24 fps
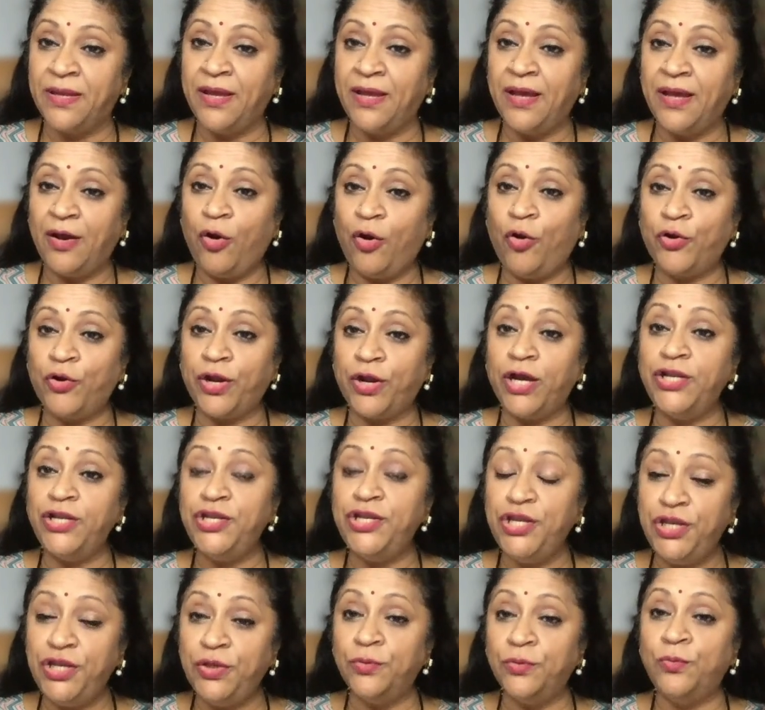or a
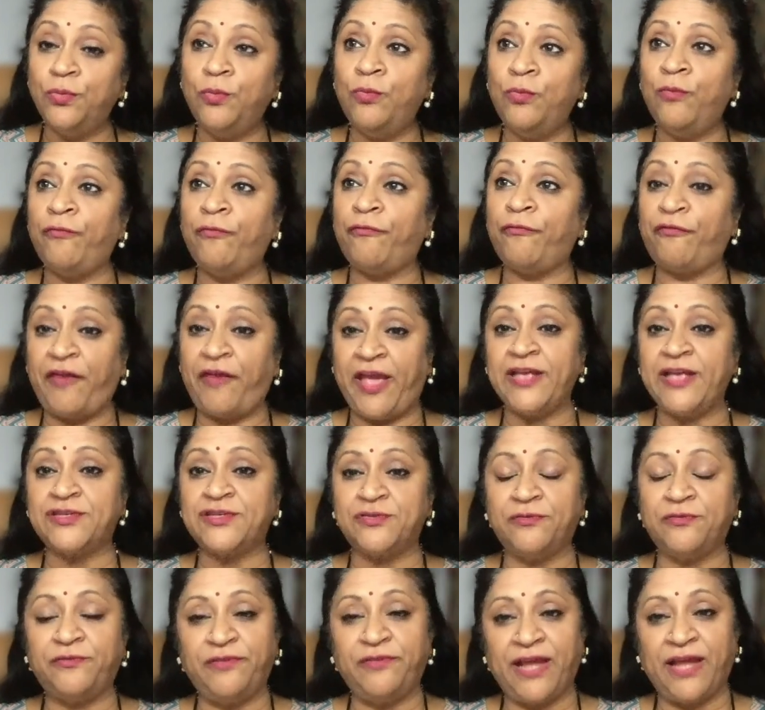new phase of
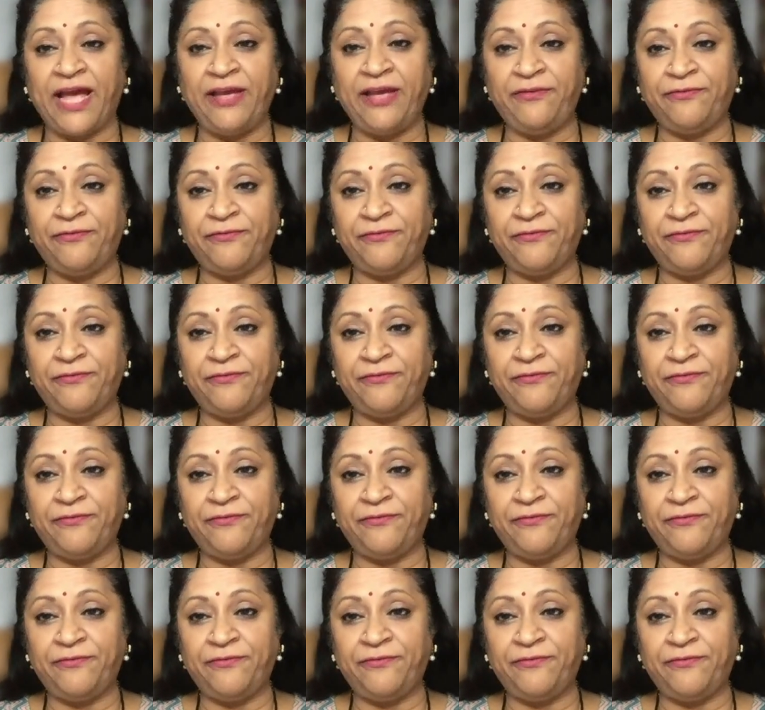life